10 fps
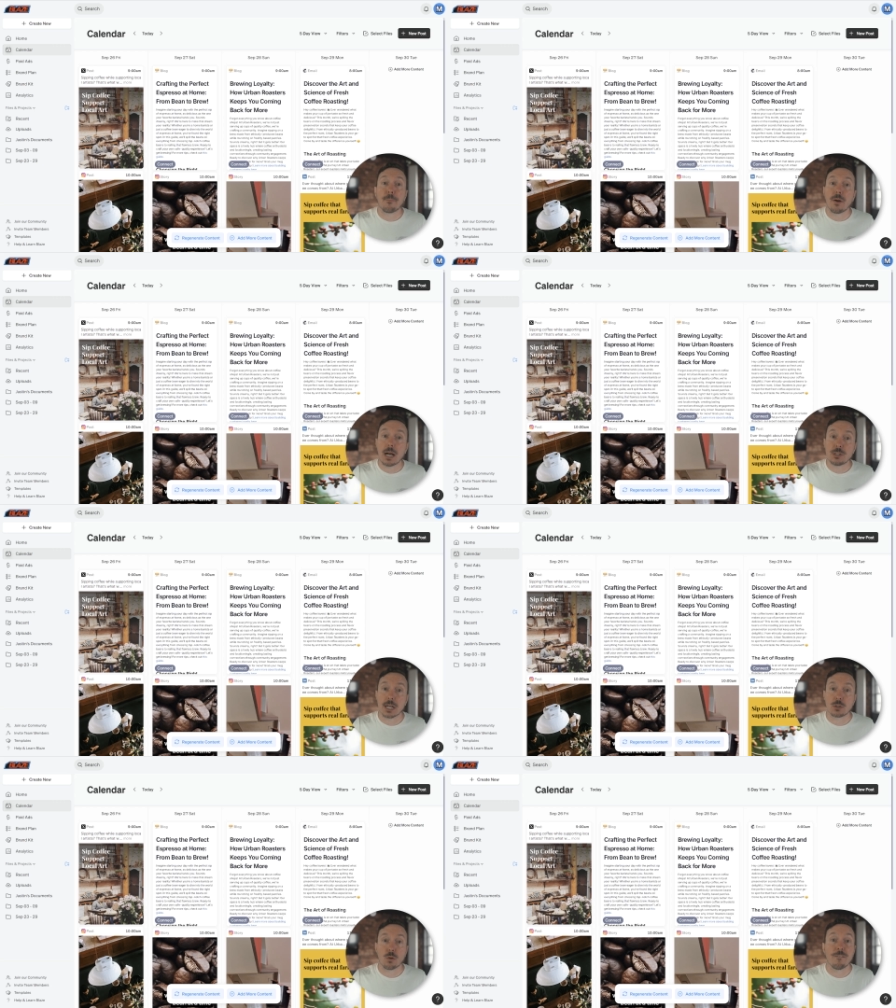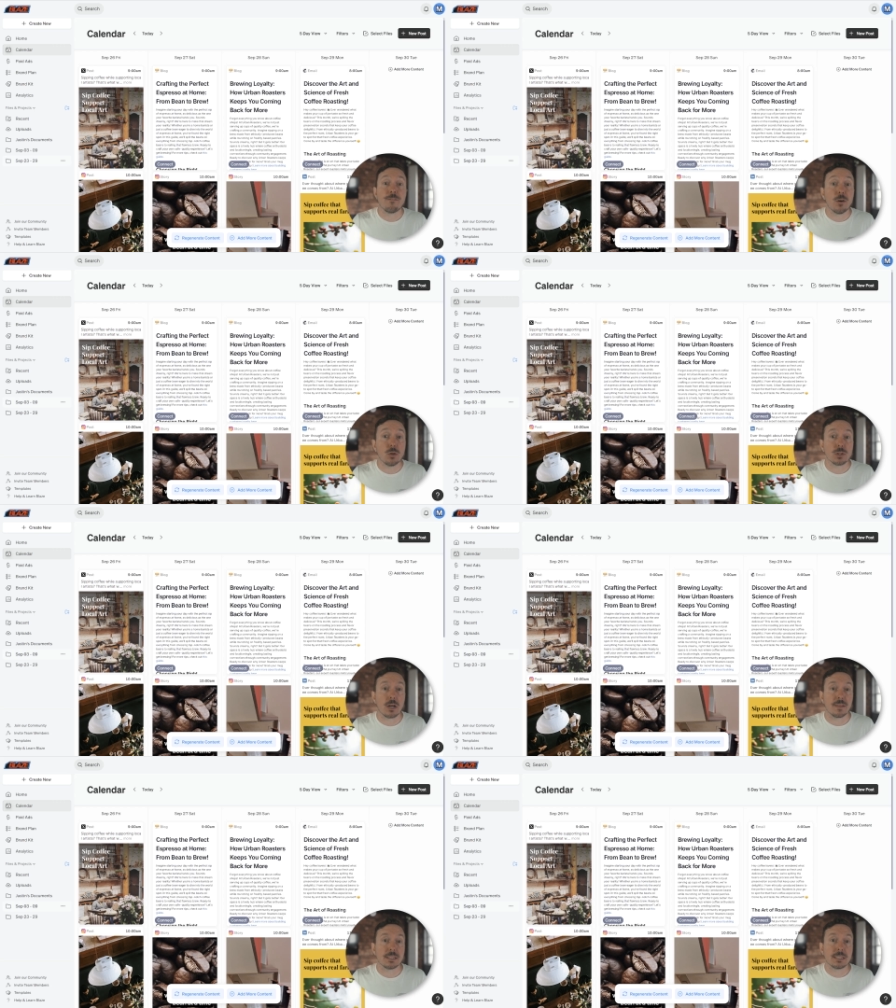project or a
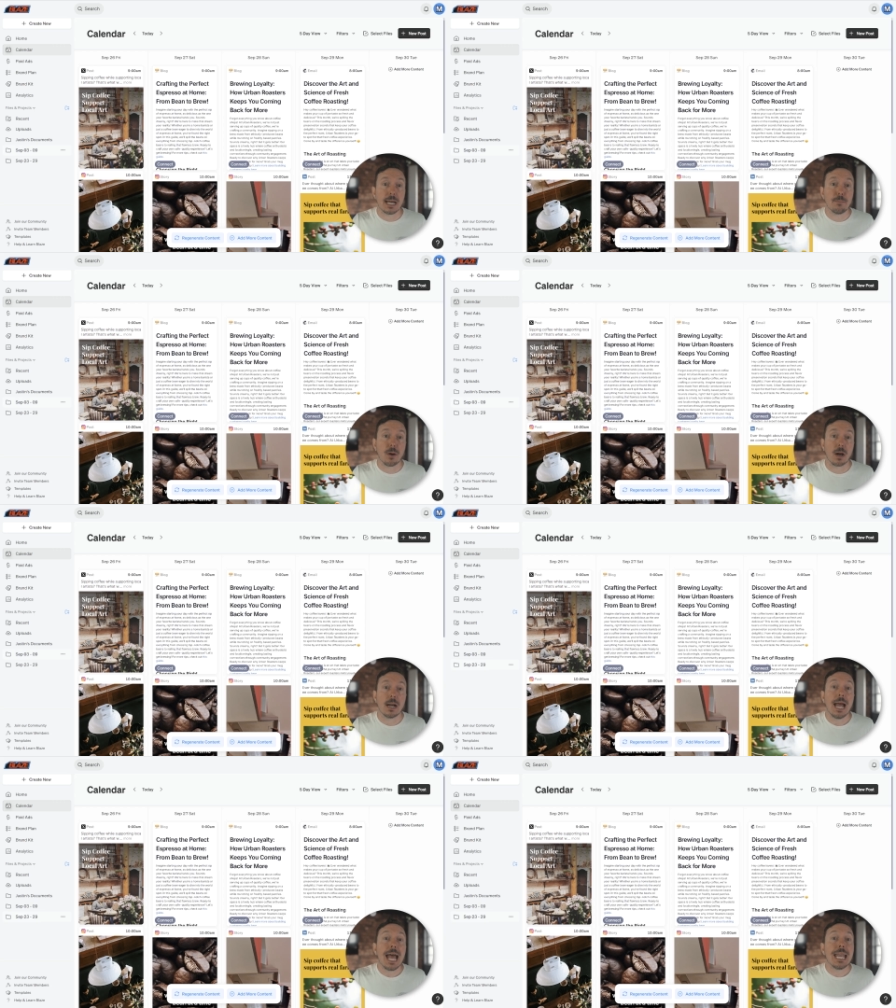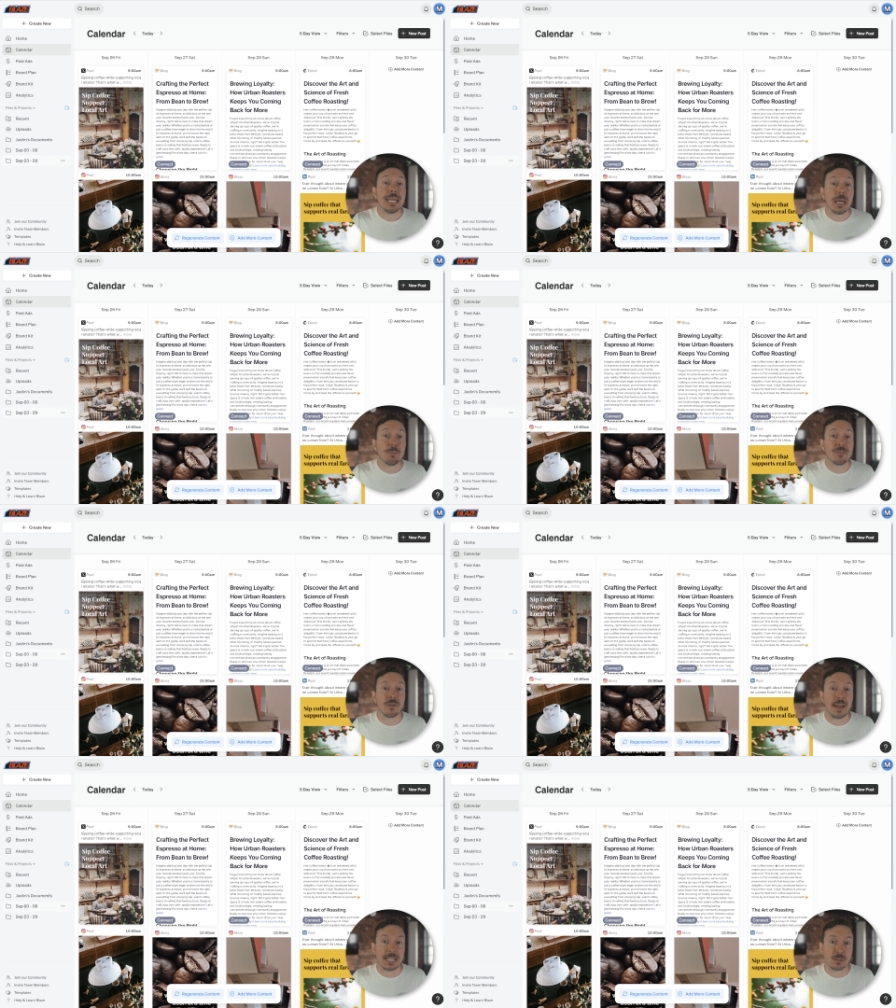folder on the sidebar and name it
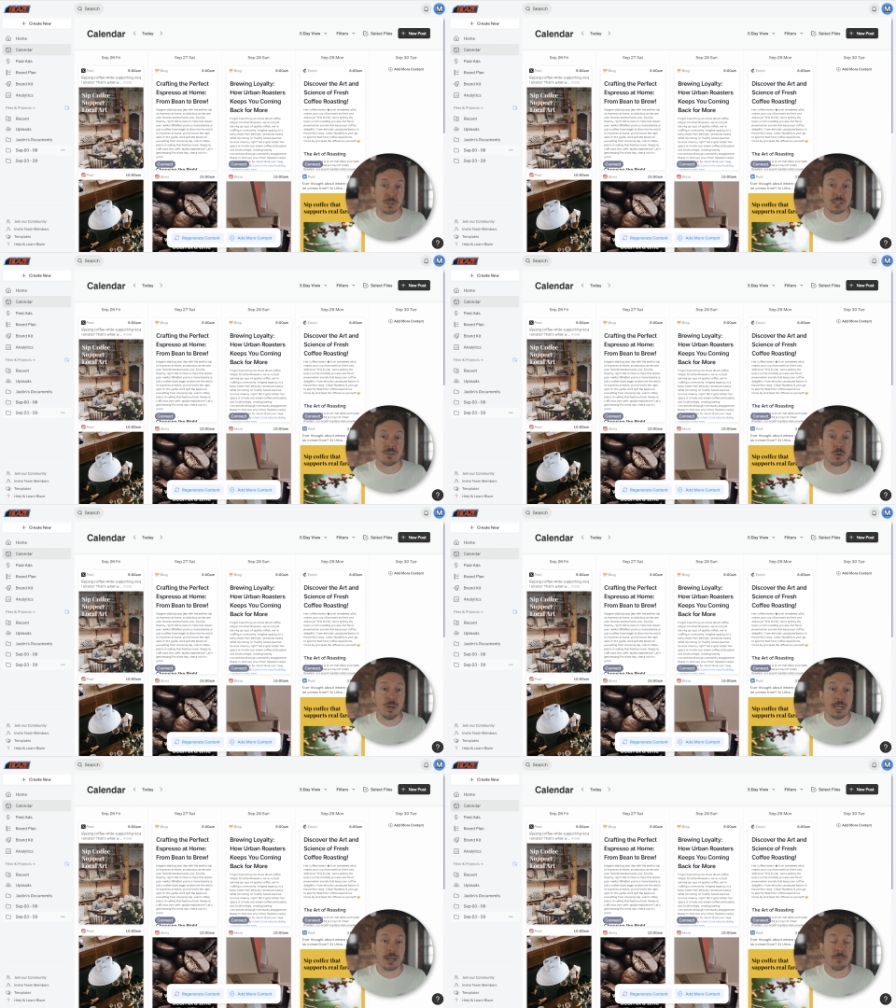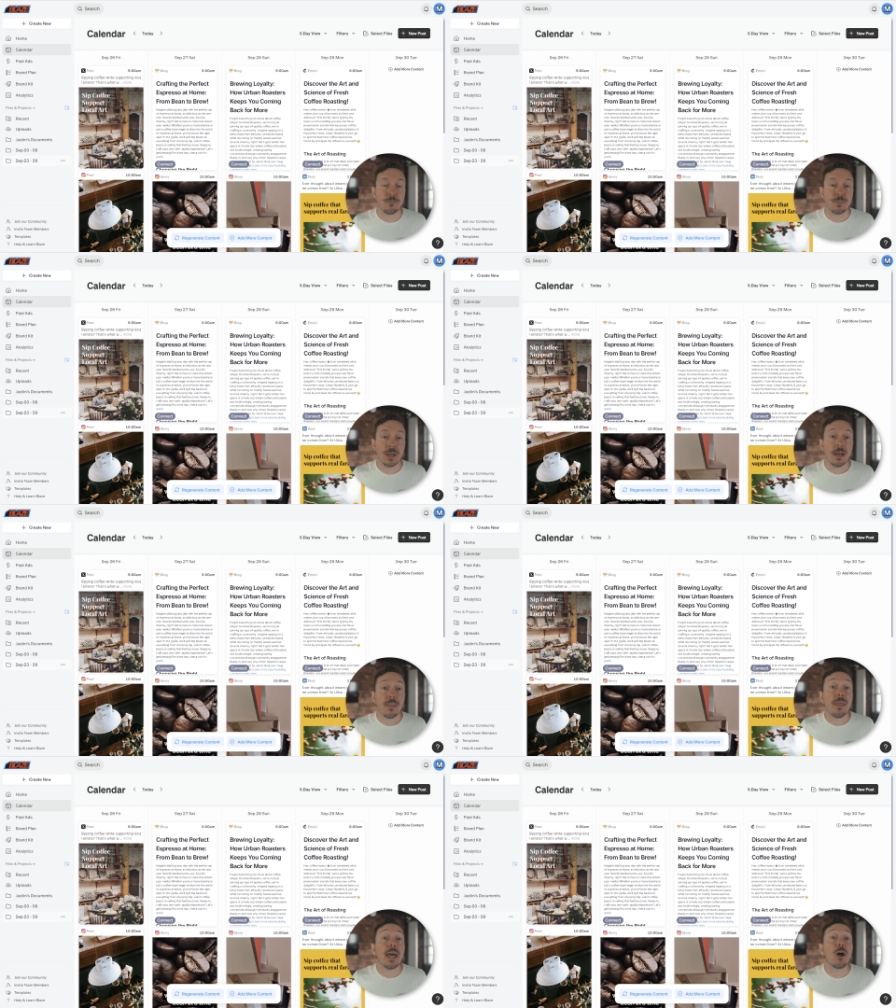for that specific week.
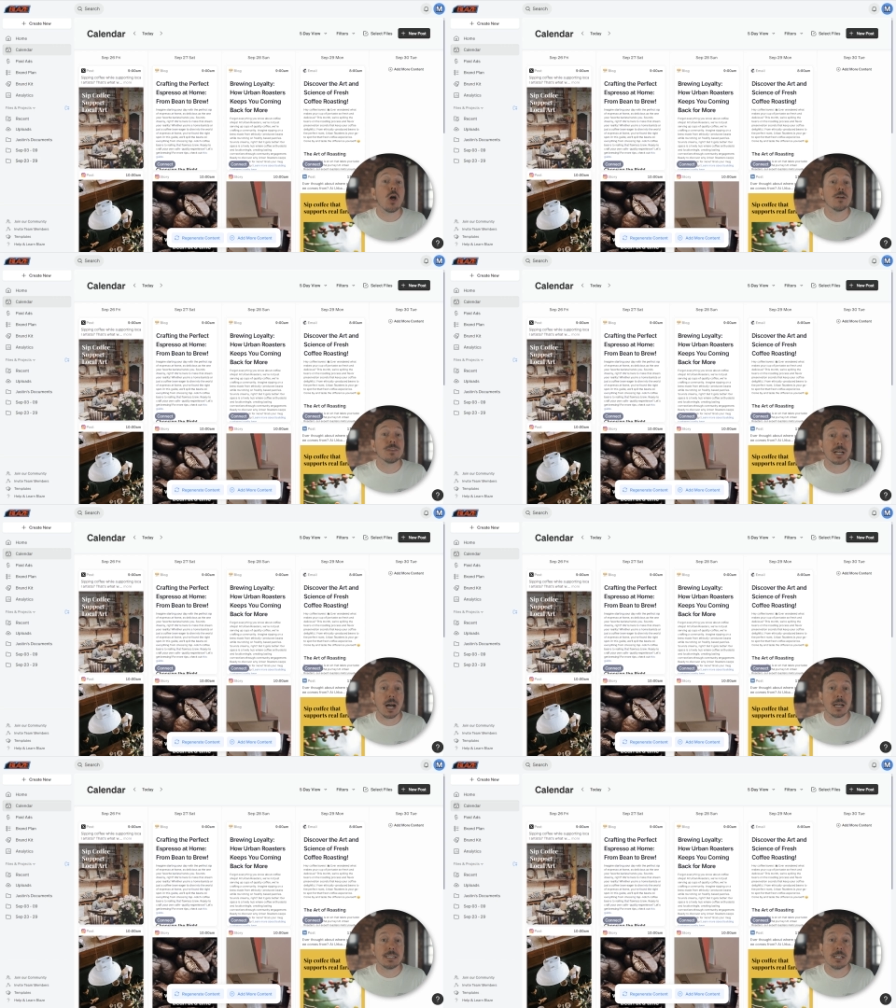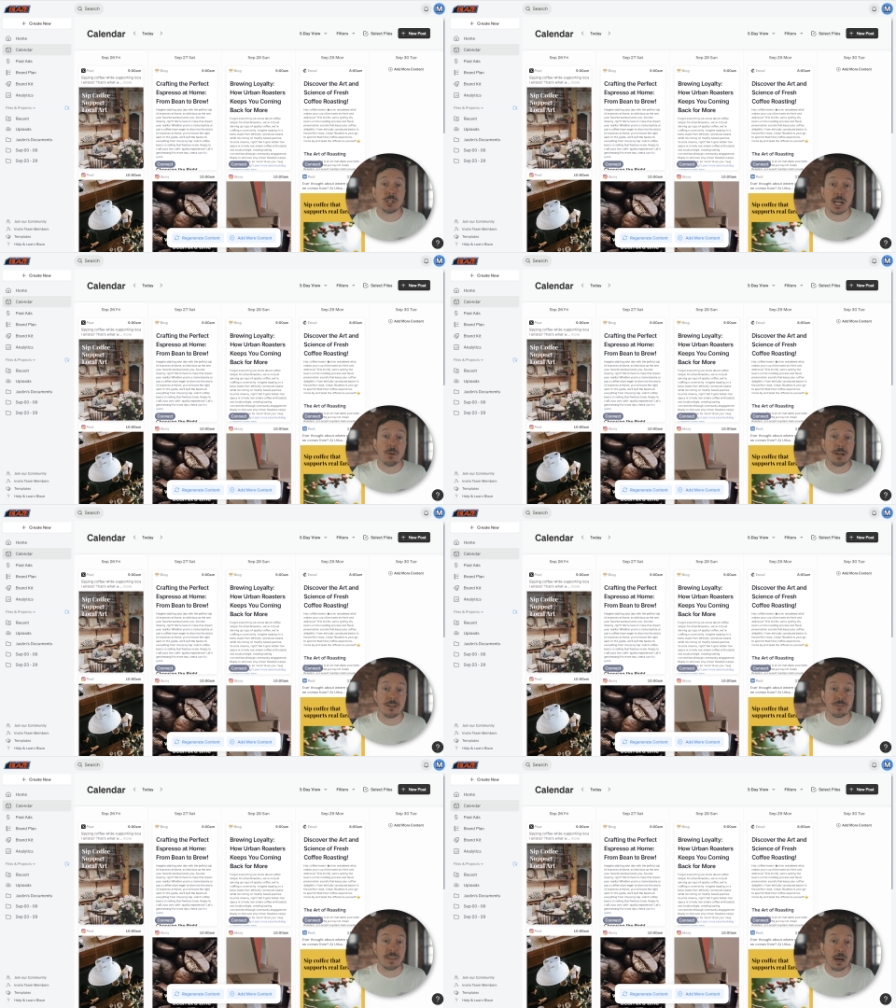Then all of the content
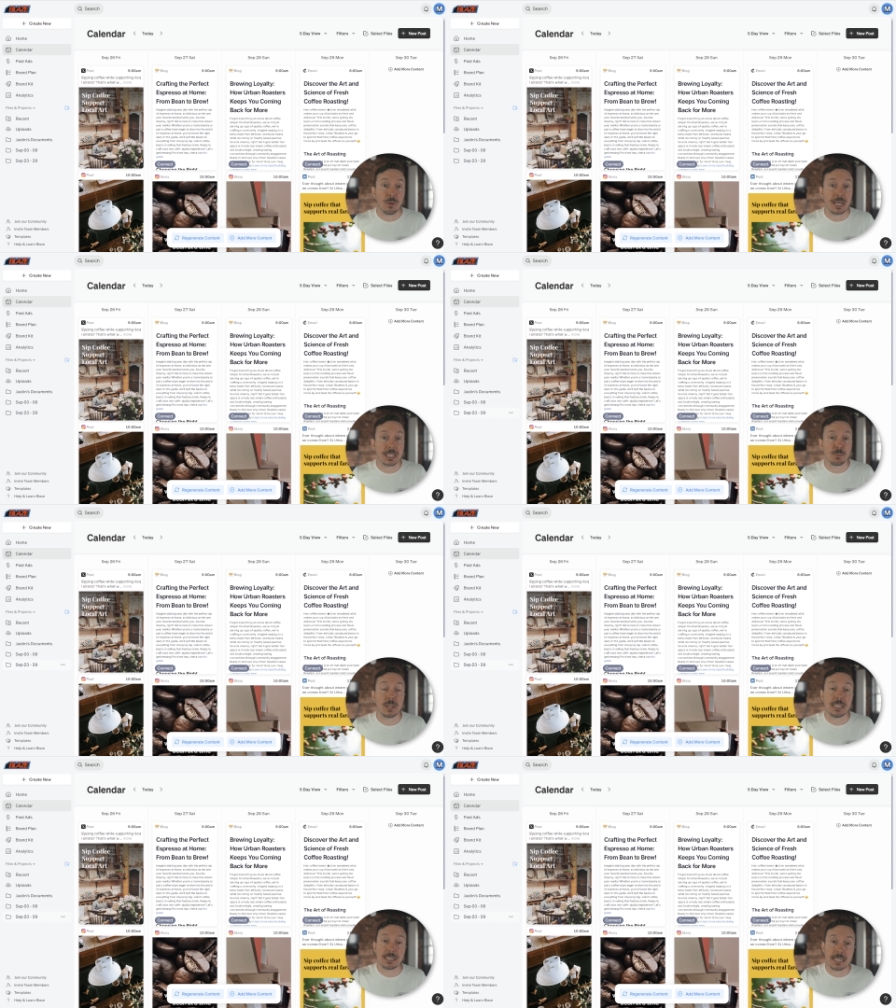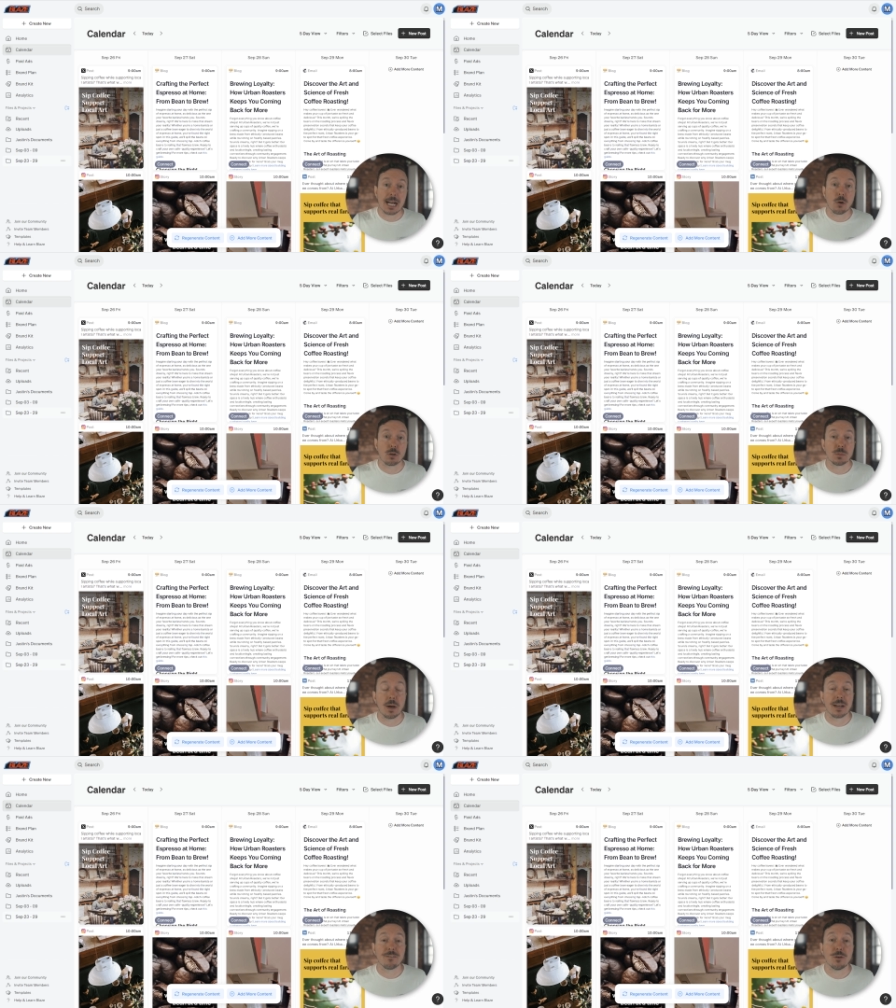generated for that week gets placed in that
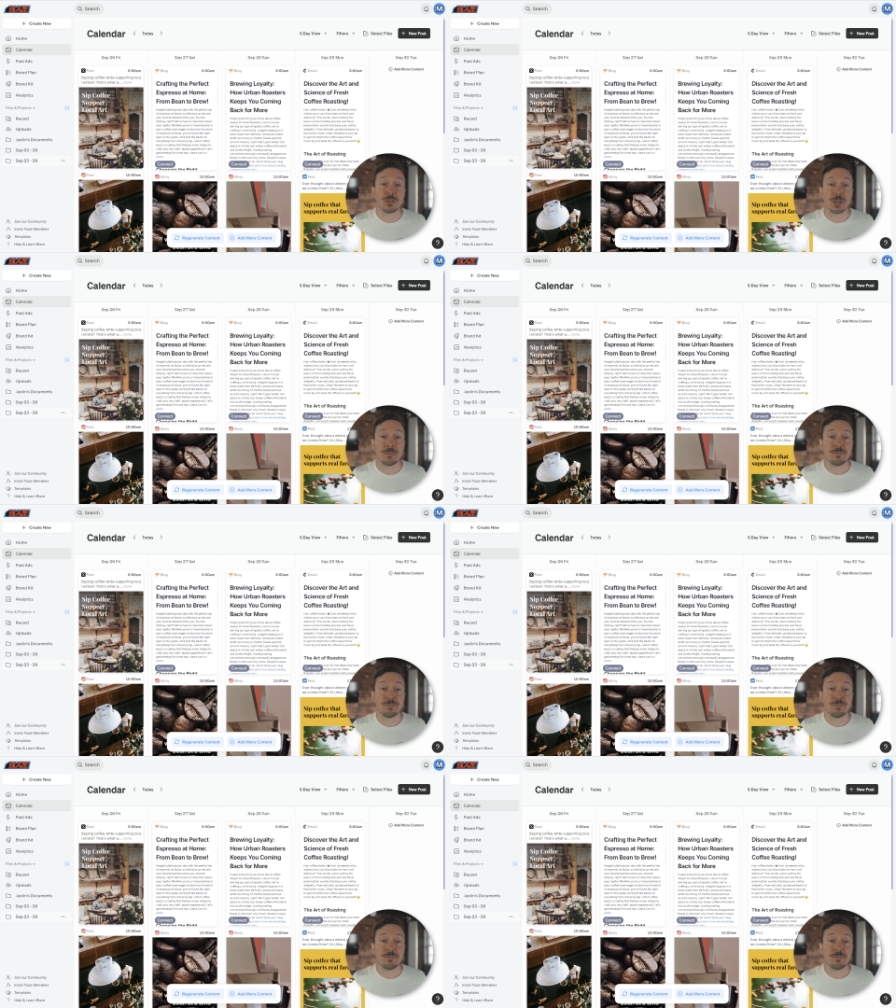corresponding folder.